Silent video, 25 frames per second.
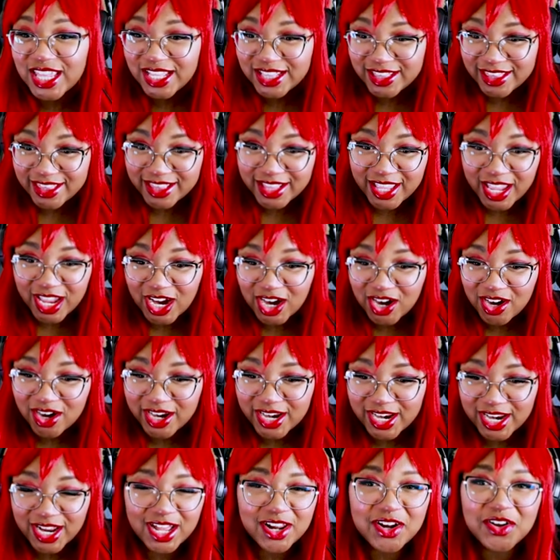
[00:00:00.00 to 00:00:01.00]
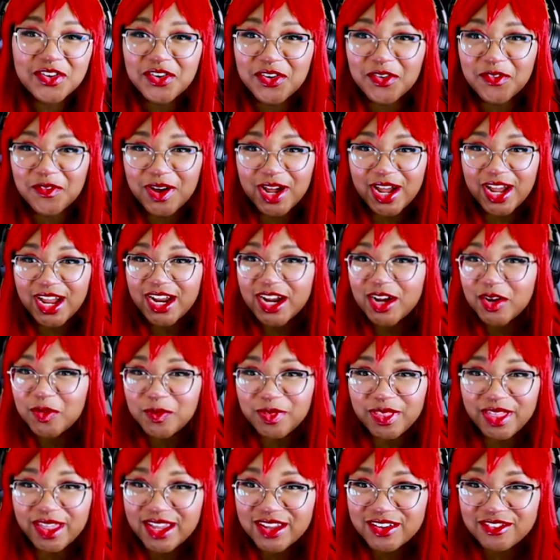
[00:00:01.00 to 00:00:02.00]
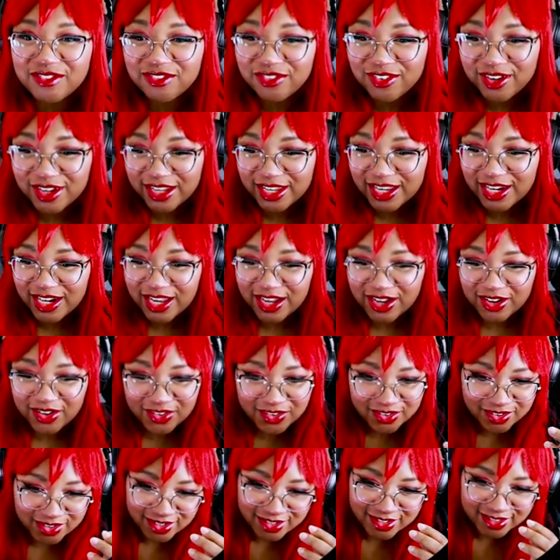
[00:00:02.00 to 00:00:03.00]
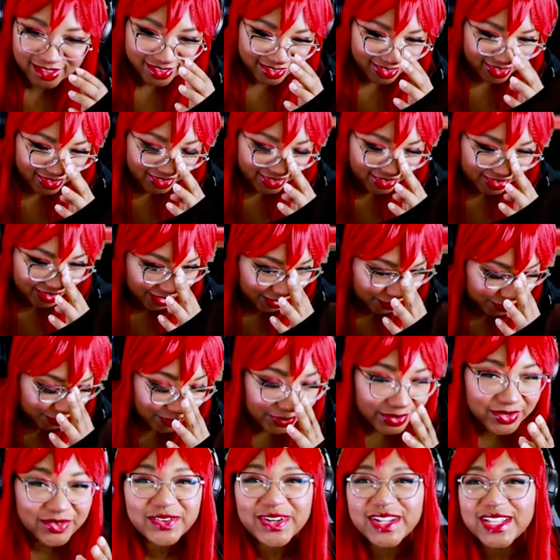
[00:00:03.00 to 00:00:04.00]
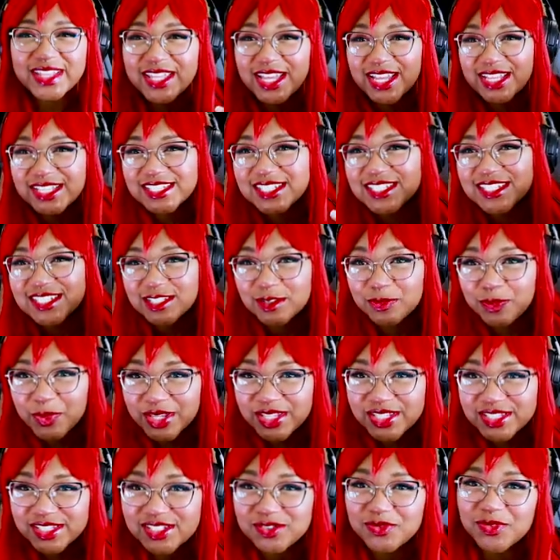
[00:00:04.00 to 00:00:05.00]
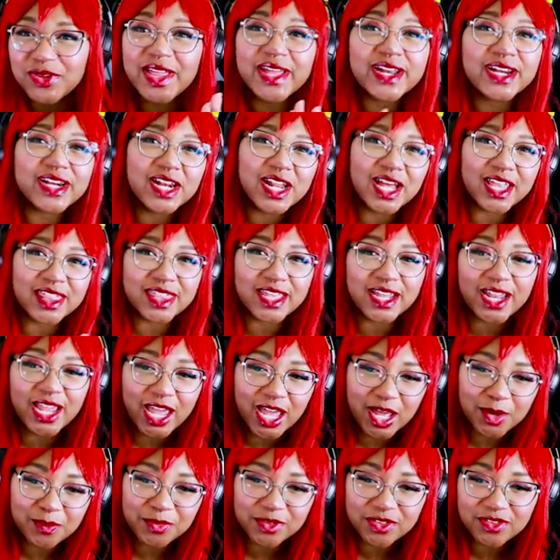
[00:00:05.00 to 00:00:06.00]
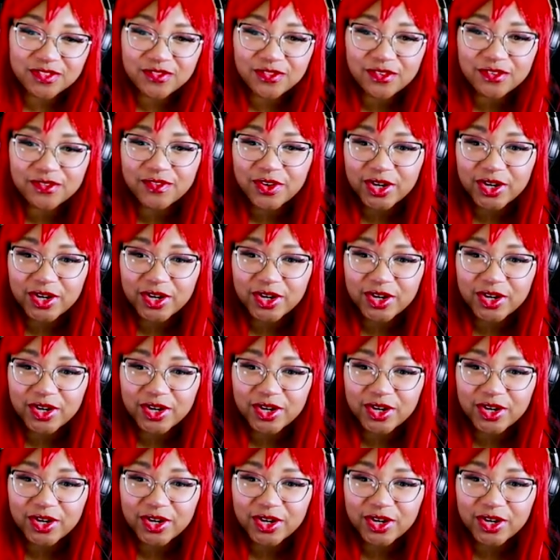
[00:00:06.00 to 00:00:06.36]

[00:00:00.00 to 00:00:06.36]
that scary. I don't know why I'm like freaking out. They're building that suspense where like nothing happens for a